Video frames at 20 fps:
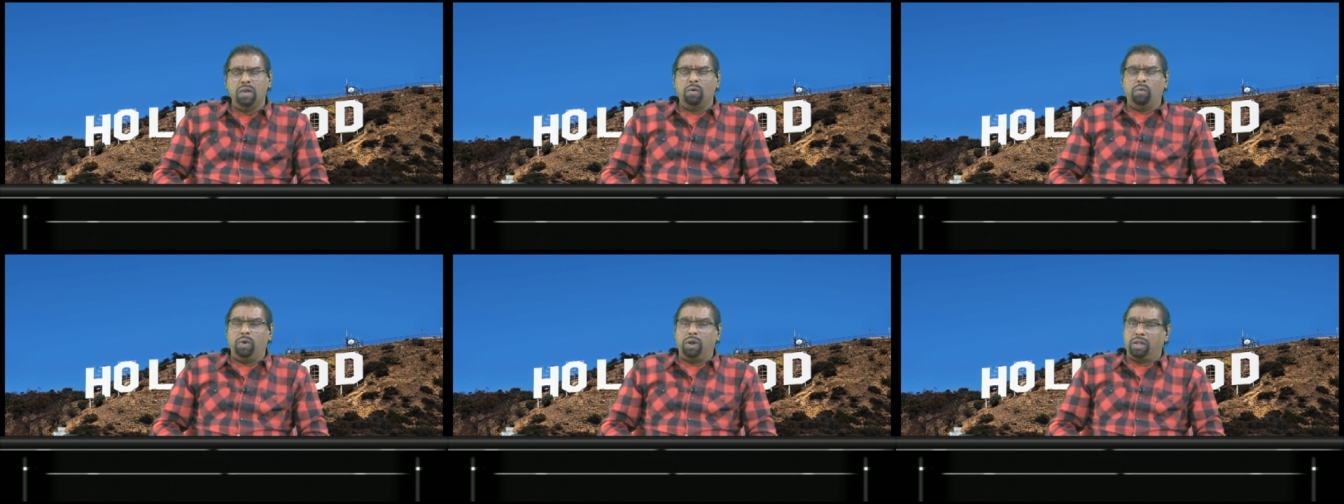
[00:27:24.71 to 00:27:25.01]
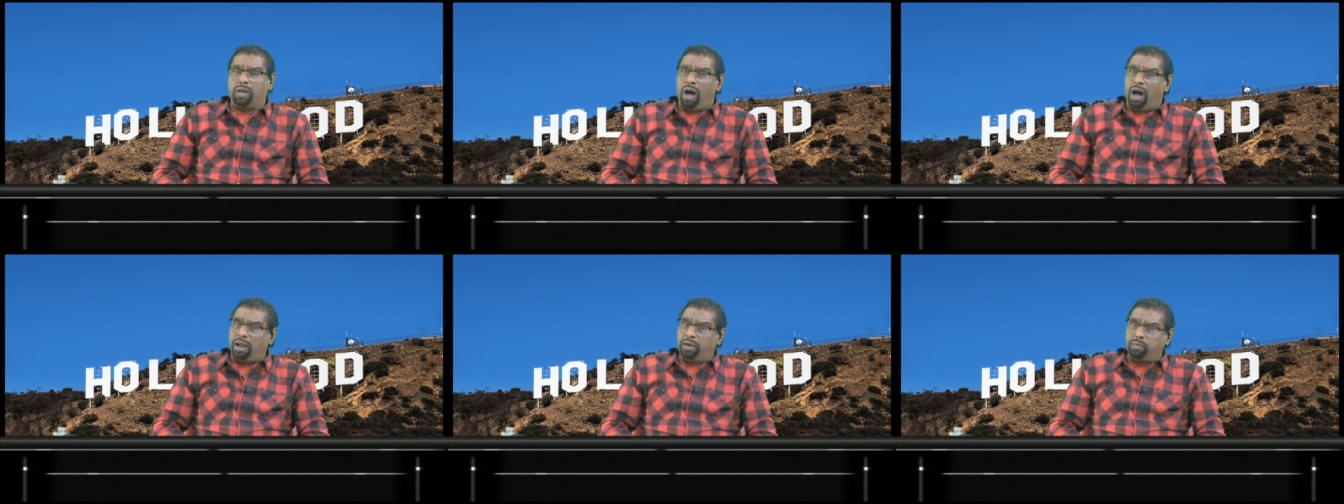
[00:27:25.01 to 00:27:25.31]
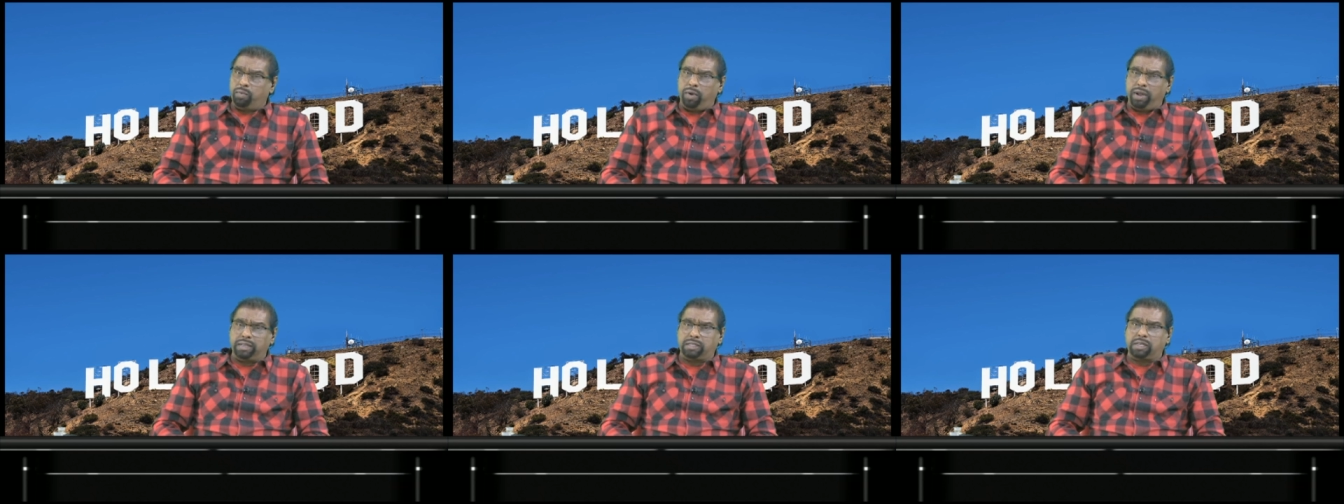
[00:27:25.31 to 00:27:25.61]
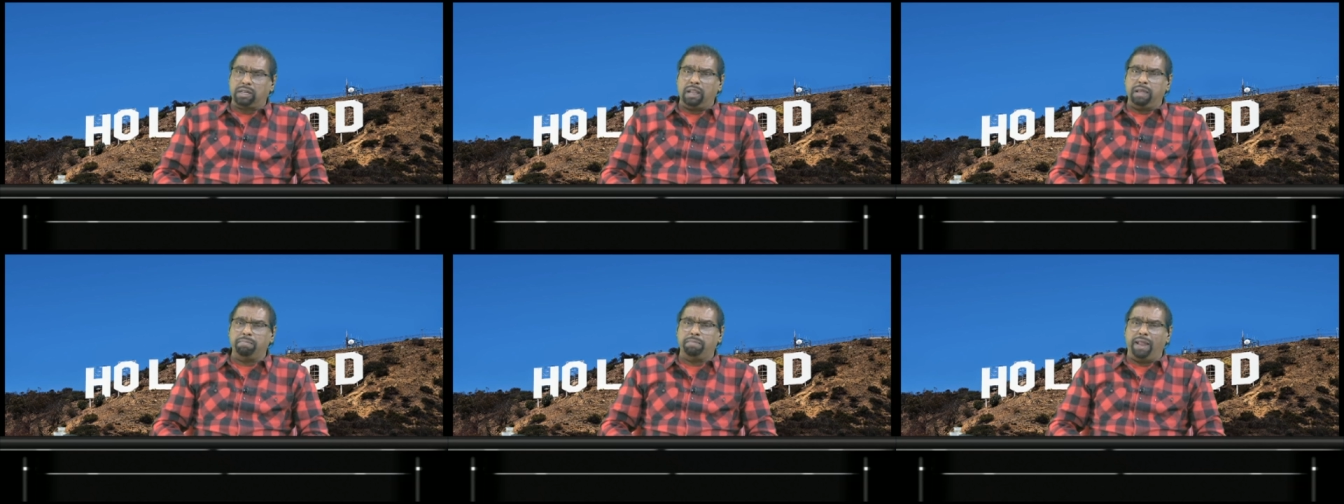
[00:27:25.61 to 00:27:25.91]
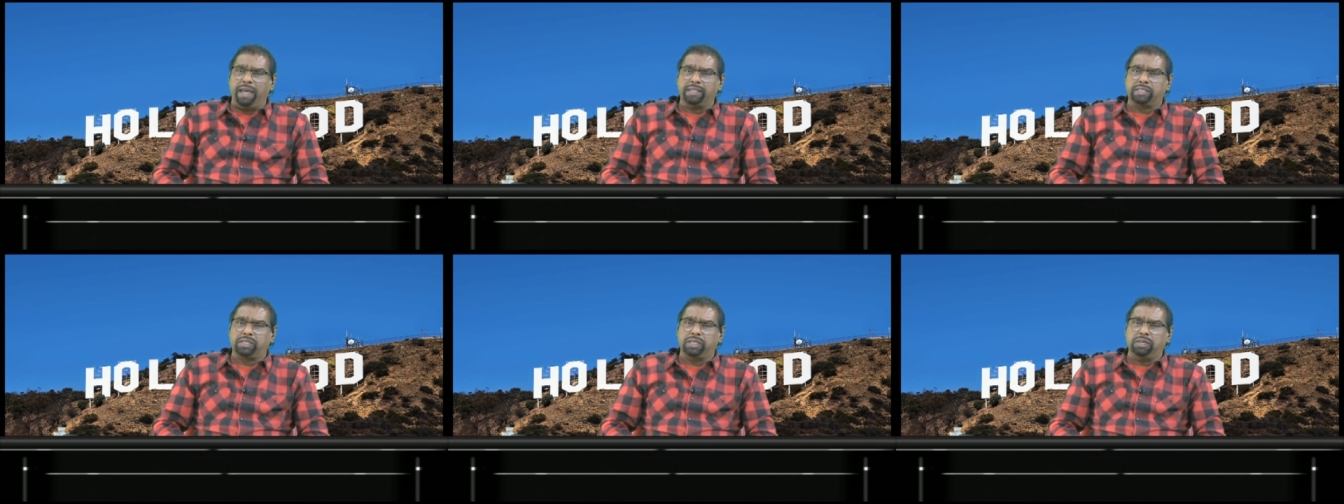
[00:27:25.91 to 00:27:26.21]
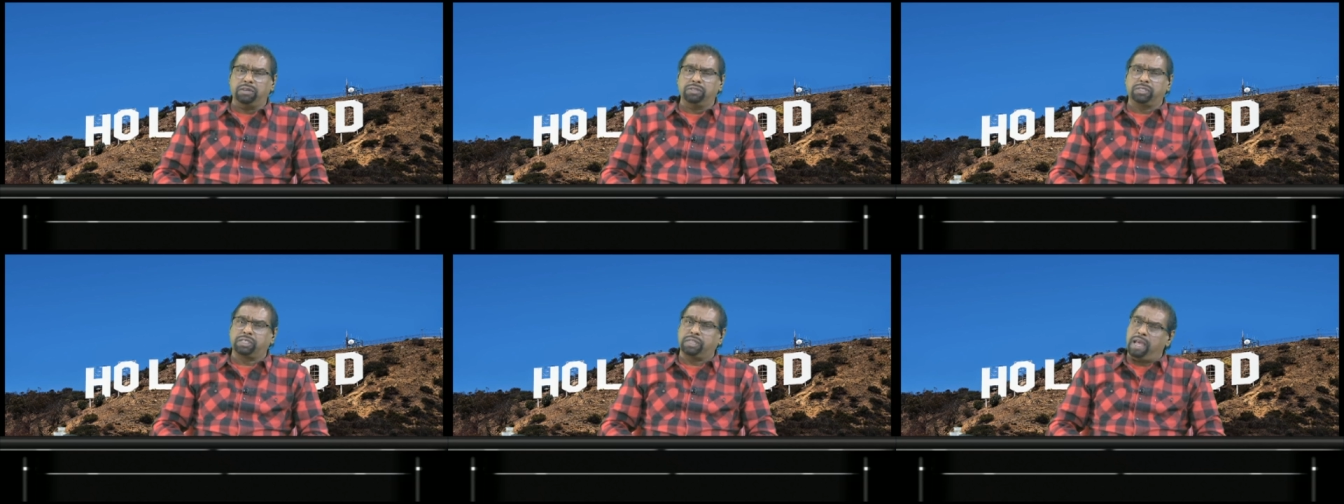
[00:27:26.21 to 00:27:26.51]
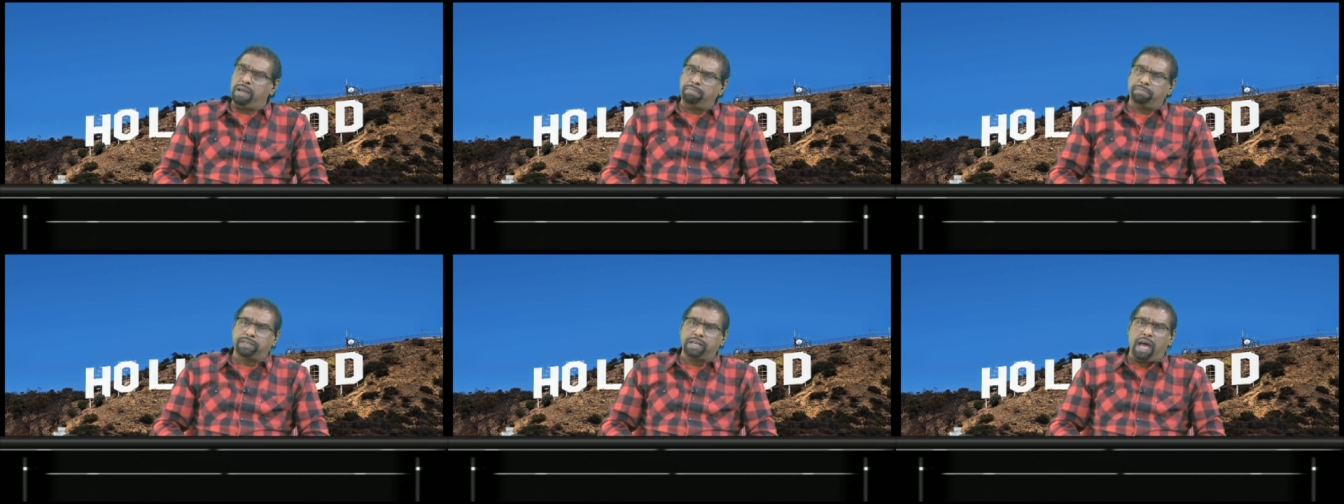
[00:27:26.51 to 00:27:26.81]
Well, God richly bless you.
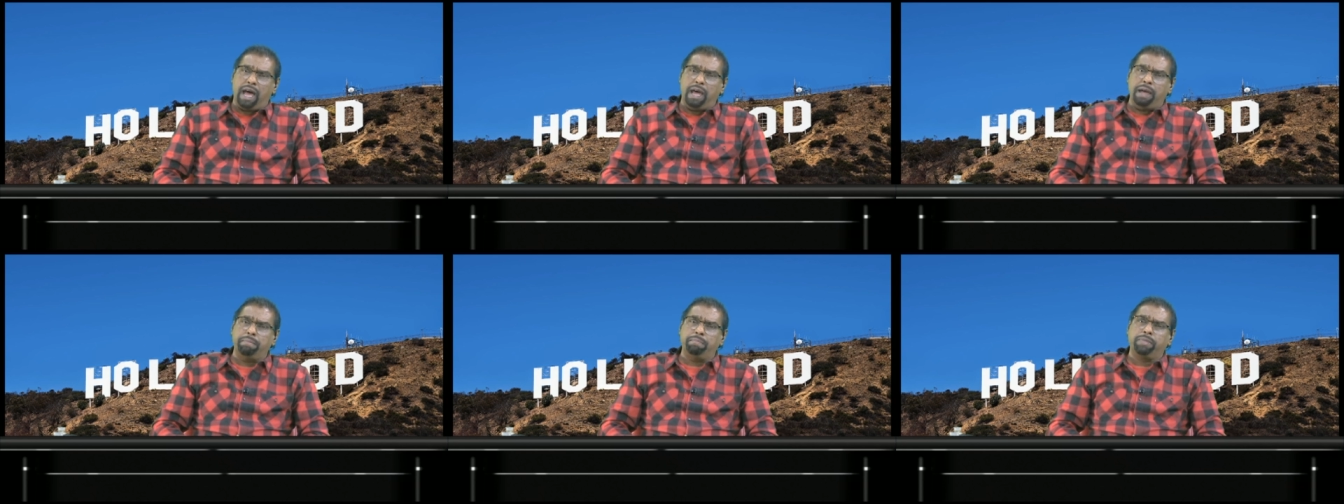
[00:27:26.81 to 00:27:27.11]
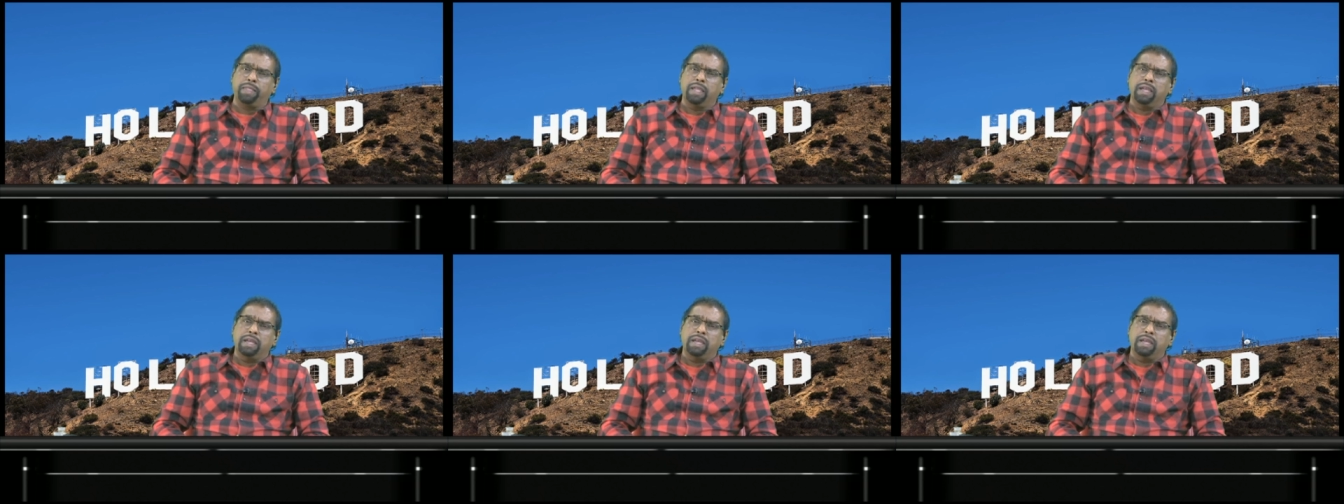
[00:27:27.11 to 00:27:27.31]
Same time